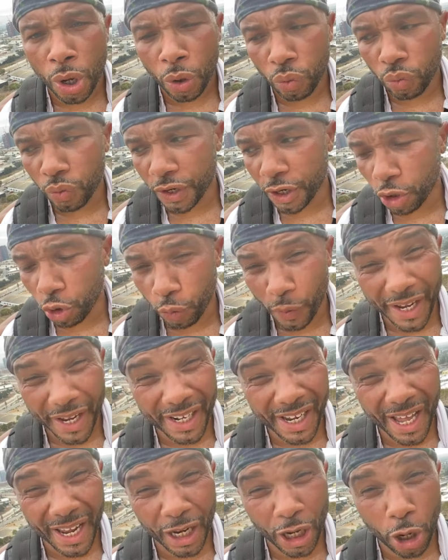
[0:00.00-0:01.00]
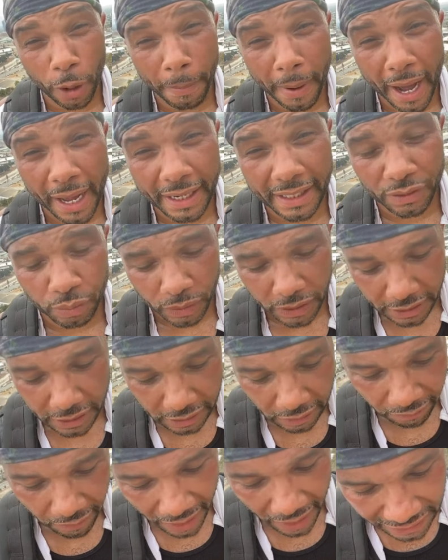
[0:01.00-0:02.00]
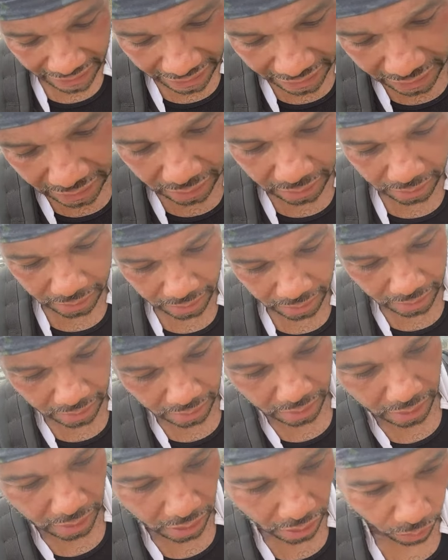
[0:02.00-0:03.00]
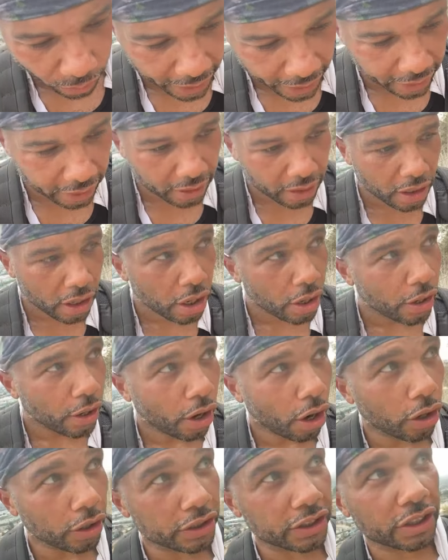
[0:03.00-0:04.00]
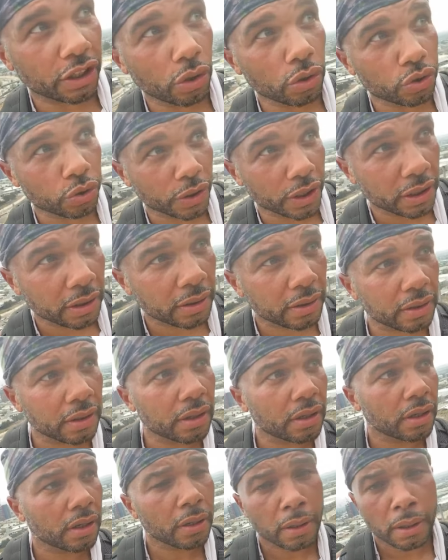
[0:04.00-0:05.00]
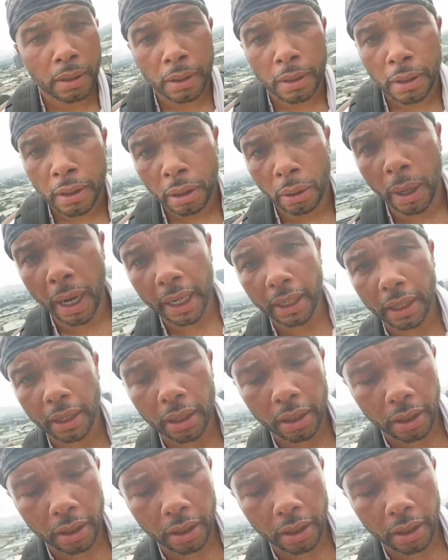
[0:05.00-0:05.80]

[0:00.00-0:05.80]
We are irradiating our bodies with these devices, right? Our children, right,